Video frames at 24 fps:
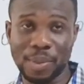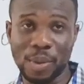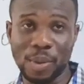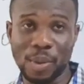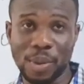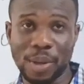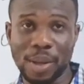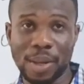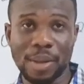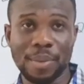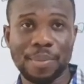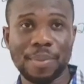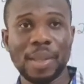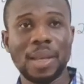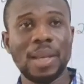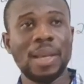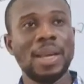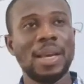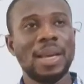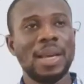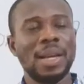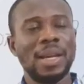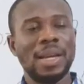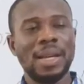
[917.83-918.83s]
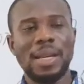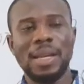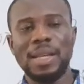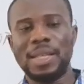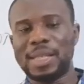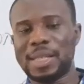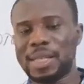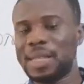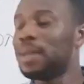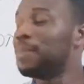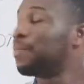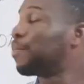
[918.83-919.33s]
okay?
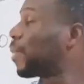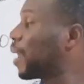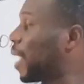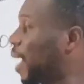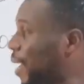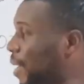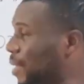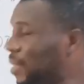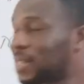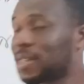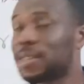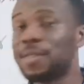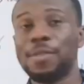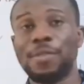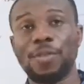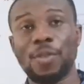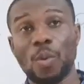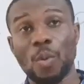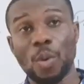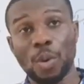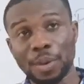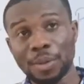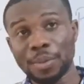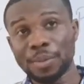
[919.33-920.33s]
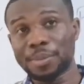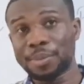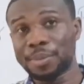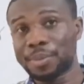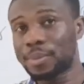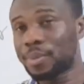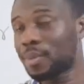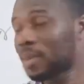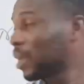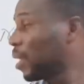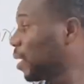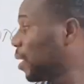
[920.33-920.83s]
It implies, for one,
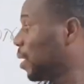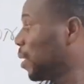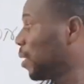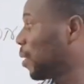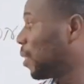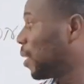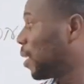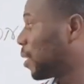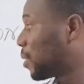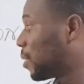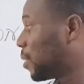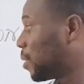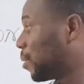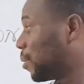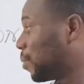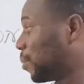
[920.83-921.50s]
that